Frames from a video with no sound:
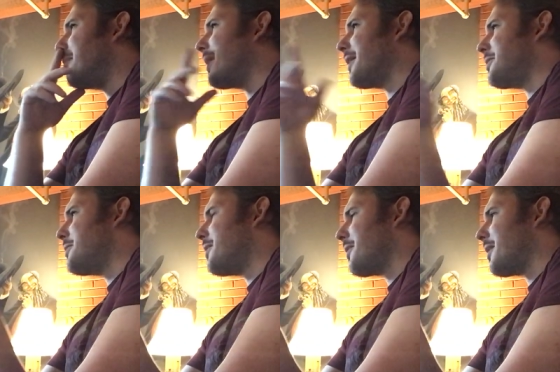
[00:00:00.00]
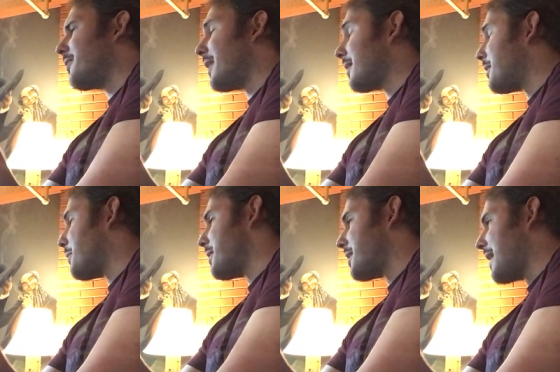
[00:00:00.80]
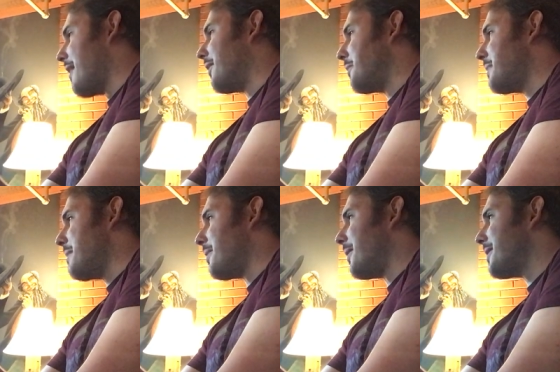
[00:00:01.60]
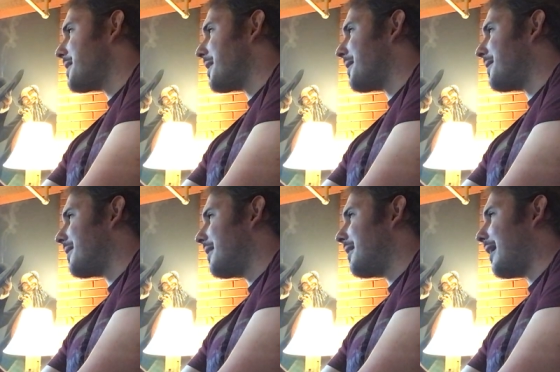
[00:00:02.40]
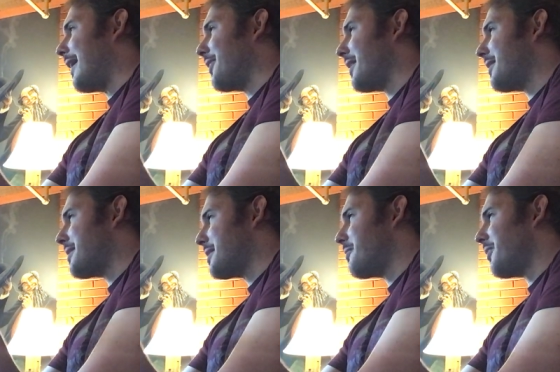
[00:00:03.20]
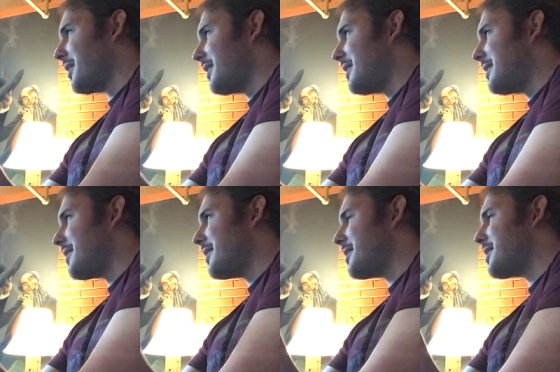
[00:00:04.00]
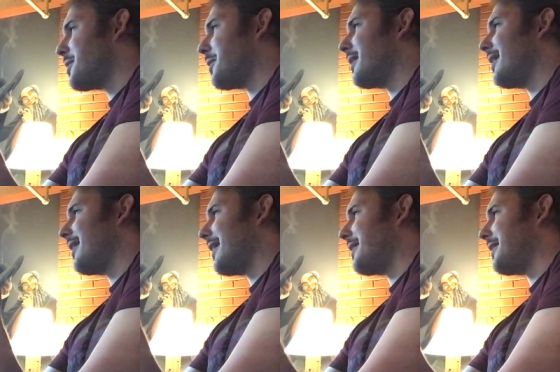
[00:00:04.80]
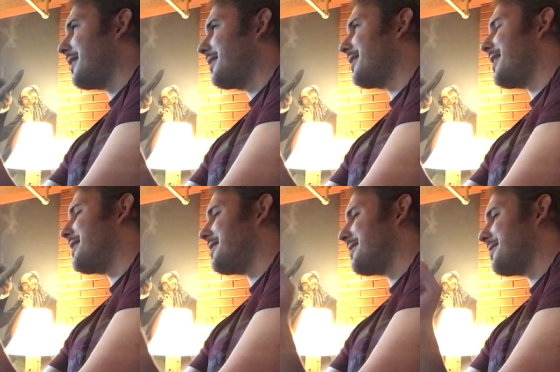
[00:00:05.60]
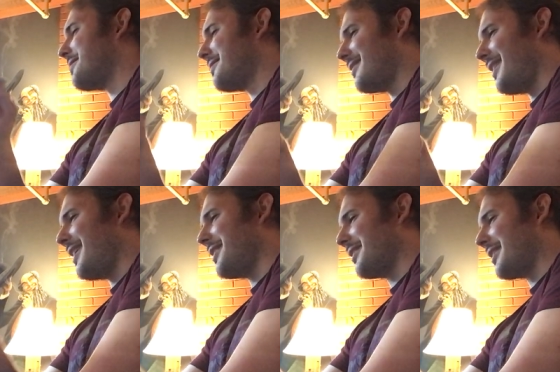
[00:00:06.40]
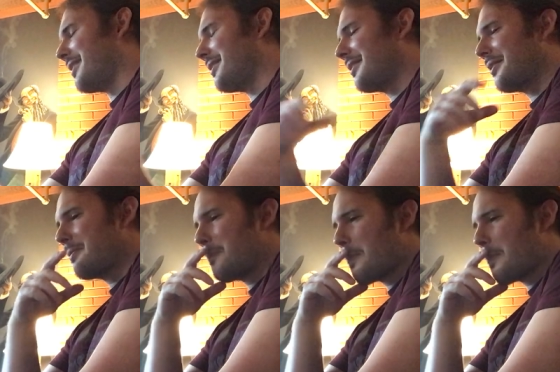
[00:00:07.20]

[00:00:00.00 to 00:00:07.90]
but I do know the effect that horses have on people, so I think there's some validity to this, at least in in a sense.